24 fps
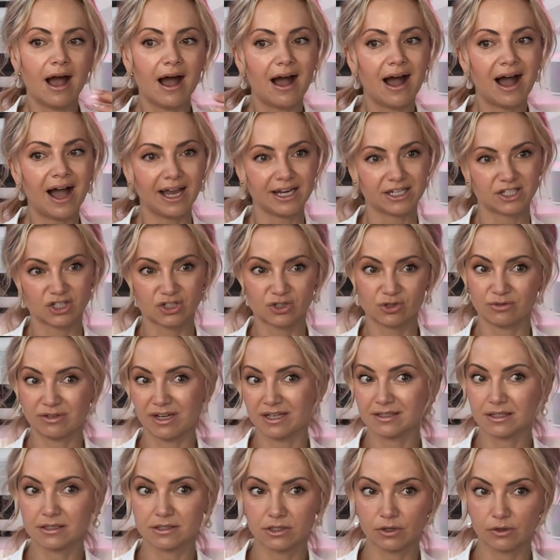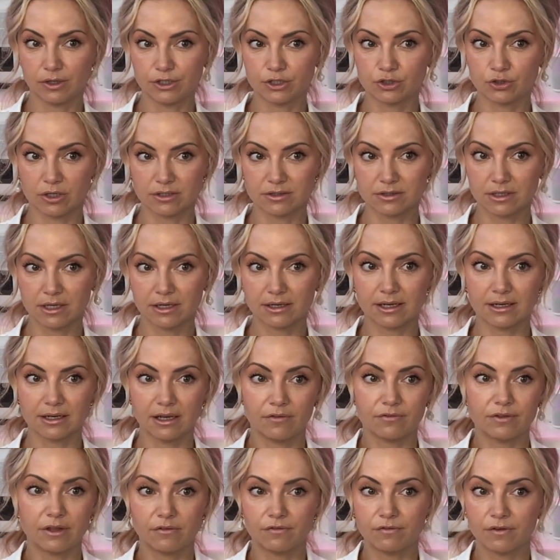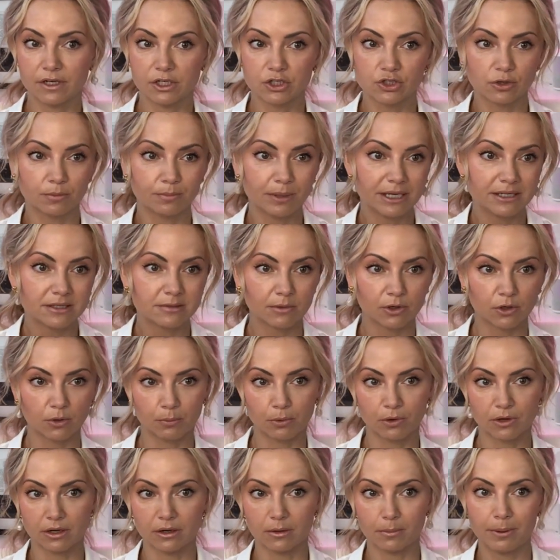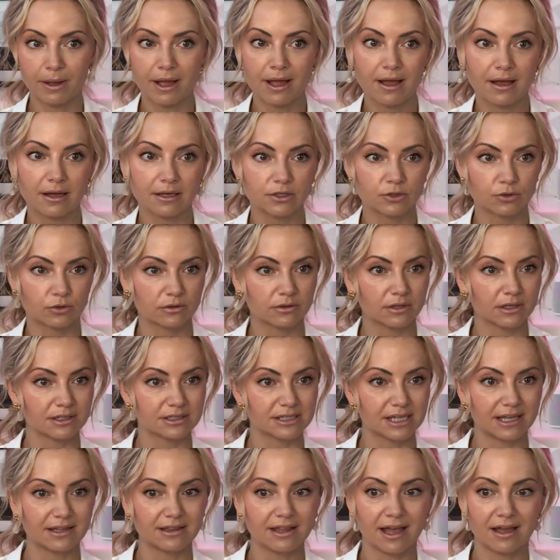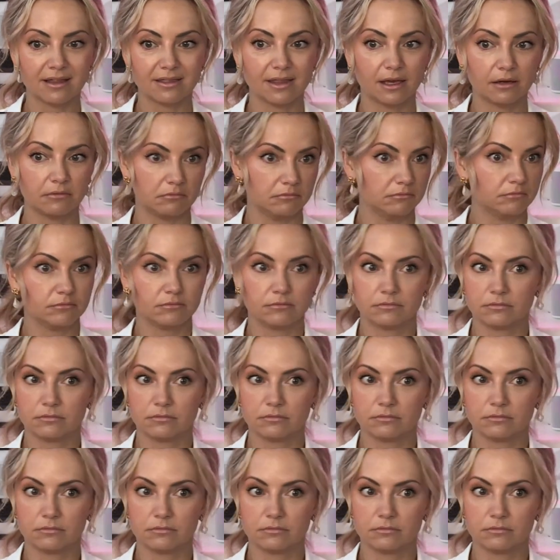I just don't necessarily trust it. And if they finish the basement or put in a pond or things like that, then